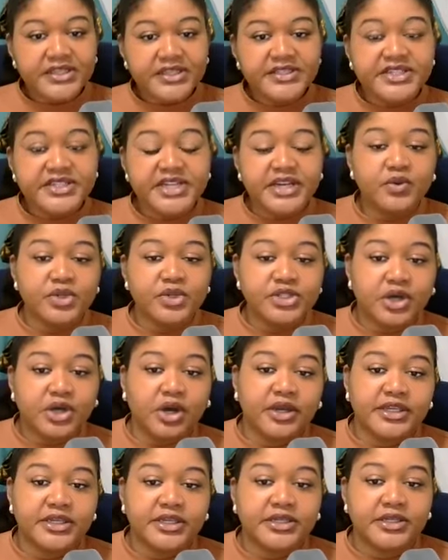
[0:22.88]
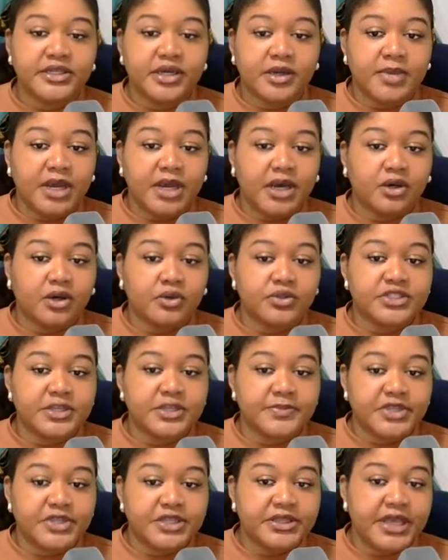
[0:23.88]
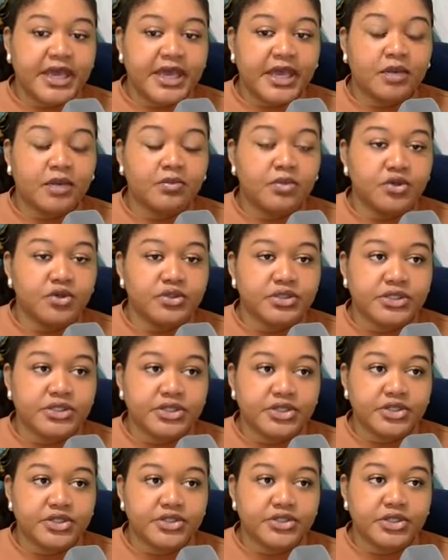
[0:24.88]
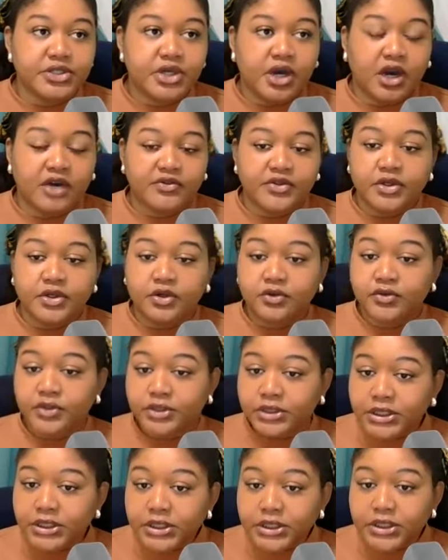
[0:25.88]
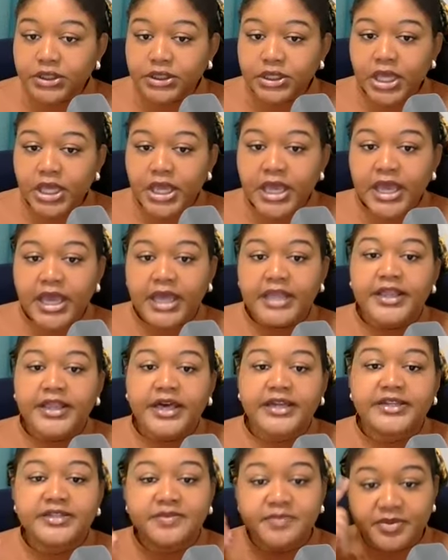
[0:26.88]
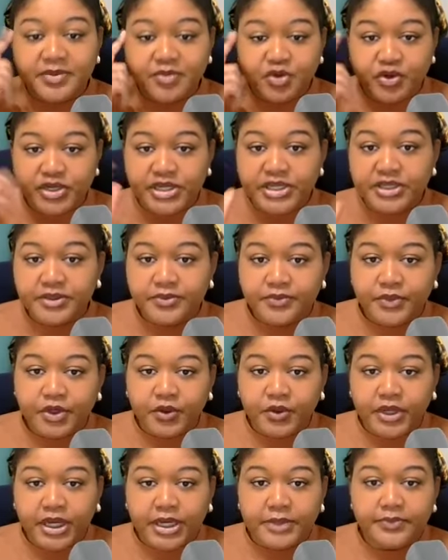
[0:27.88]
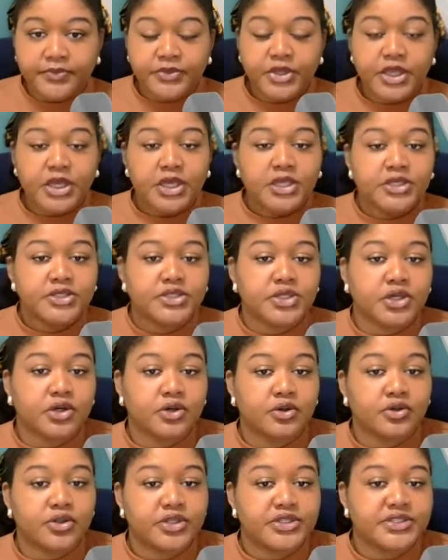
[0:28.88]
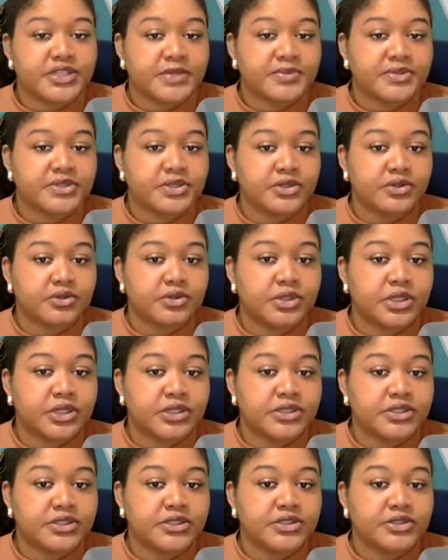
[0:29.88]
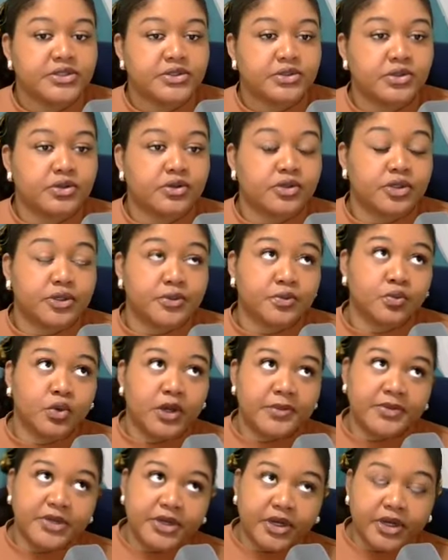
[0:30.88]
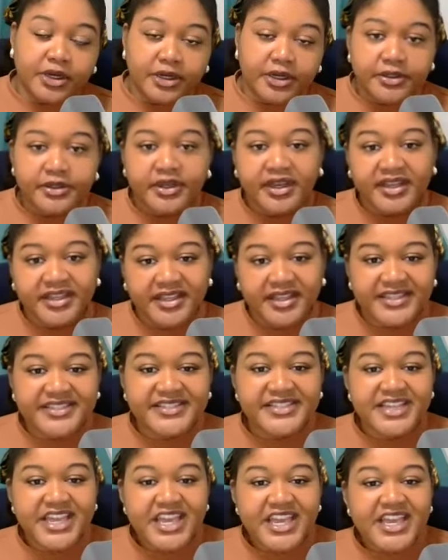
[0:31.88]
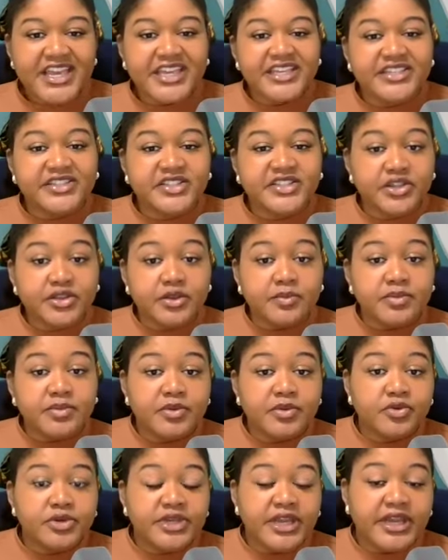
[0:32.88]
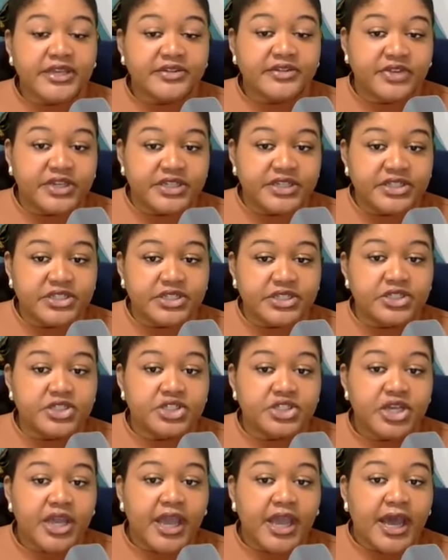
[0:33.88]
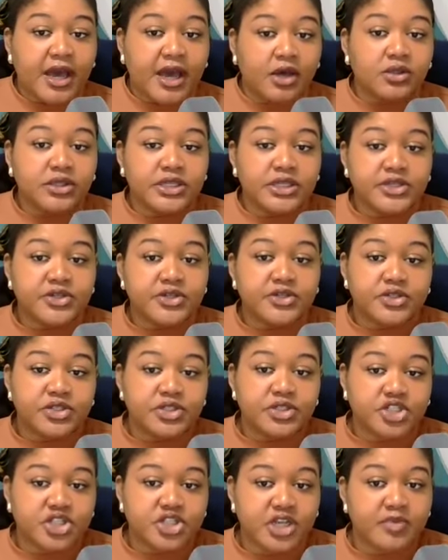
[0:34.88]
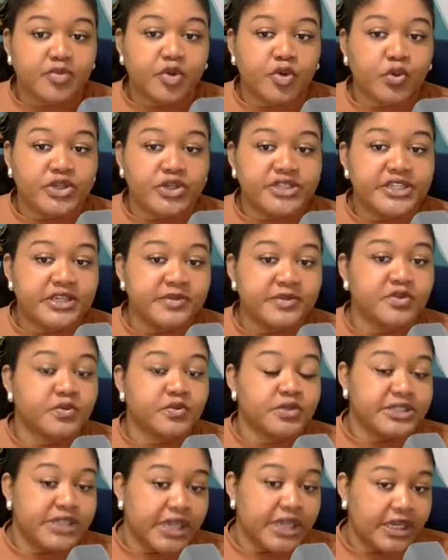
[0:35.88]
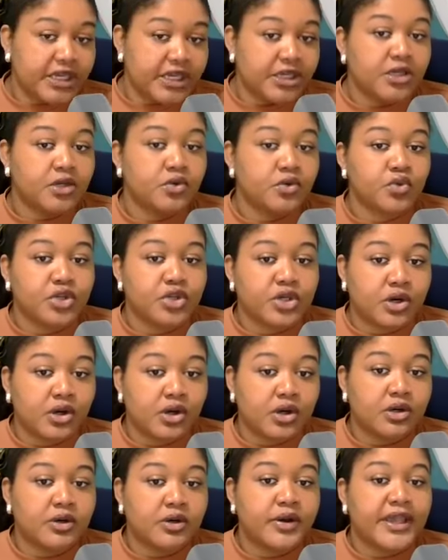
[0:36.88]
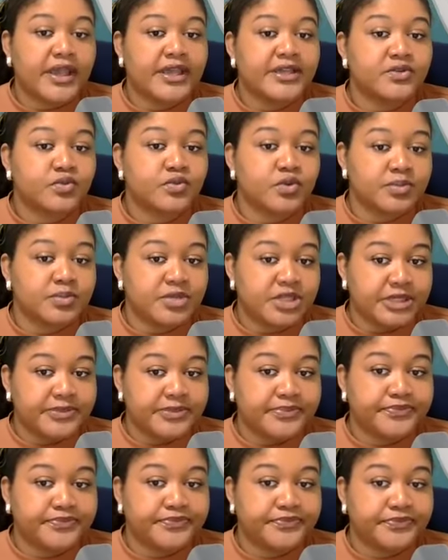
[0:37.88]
Today, we're talking about something that most leaders often overlook, and that is memory. Okay. So, this episode is, or webinar, I guess, is the memory advantage, how leaders shape what teams retain, recall, and repeat.